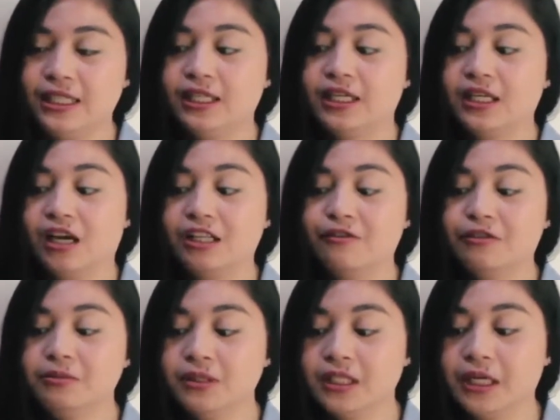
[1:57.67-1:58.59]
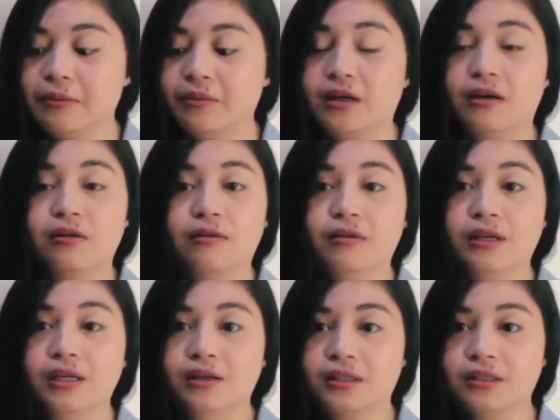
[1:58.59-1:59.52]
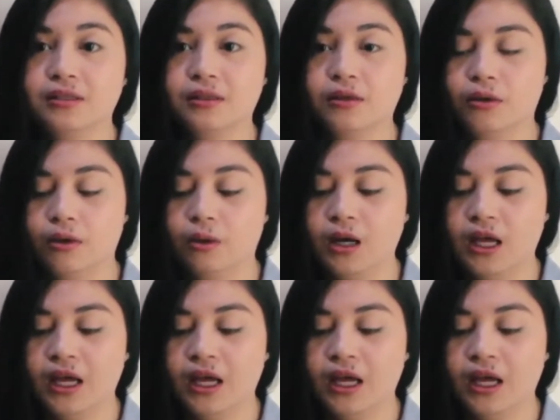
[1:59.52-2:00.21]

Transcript: that I got from Tim around 3 years ago.